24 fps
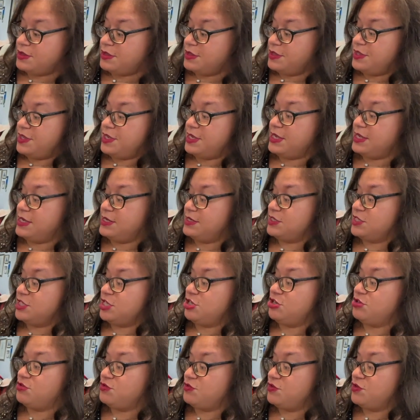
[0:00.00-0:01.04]
the
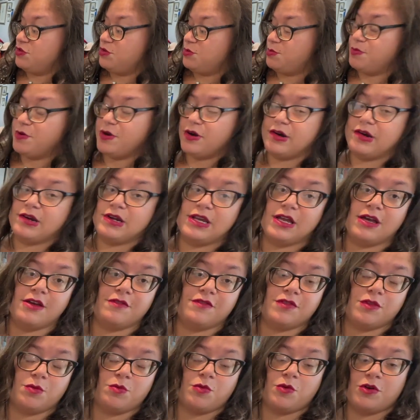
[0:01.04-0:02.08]
interior part of
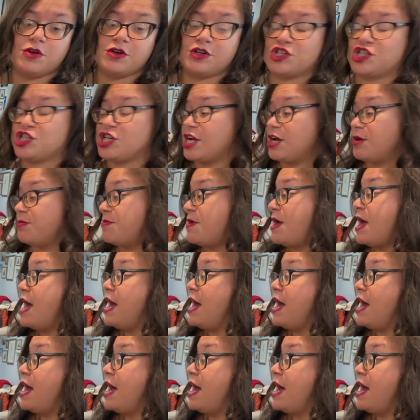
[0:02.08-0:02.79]
the pork chop,